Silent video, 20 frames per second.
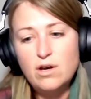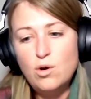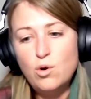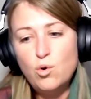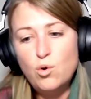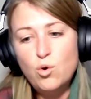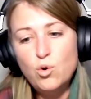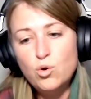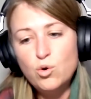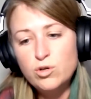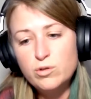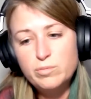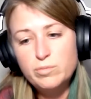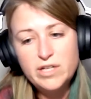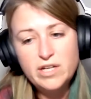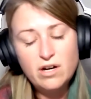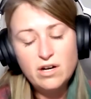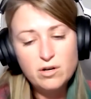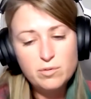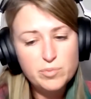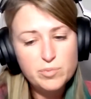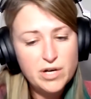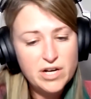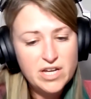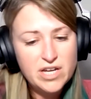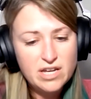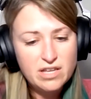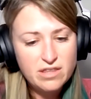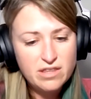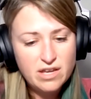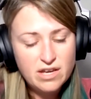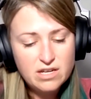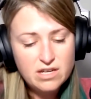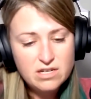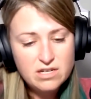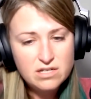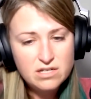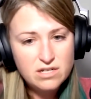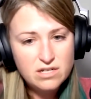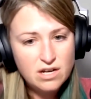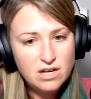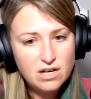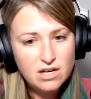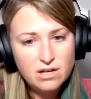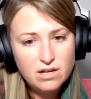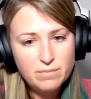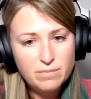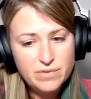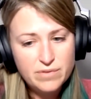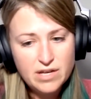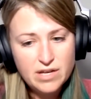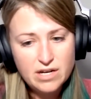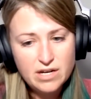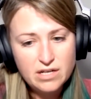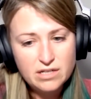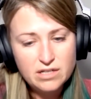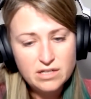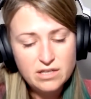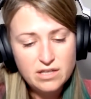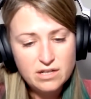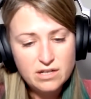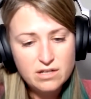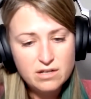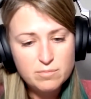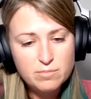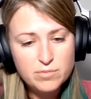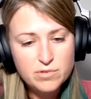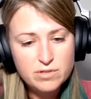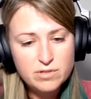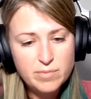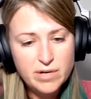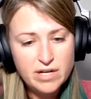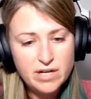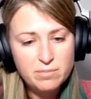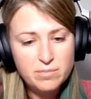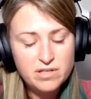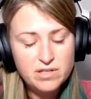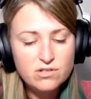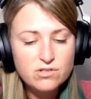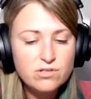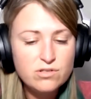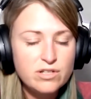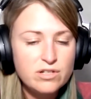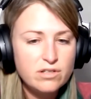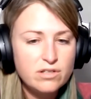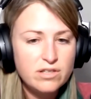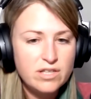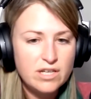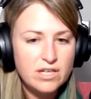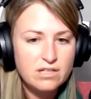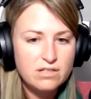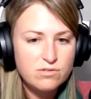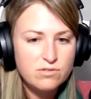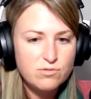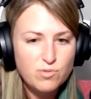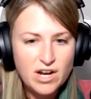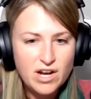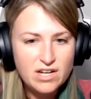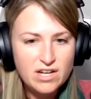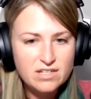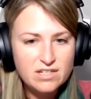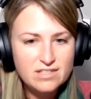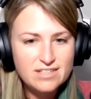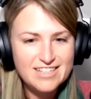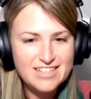horribly heartbreaking thing that comes to mind. I mean, there's little things, right?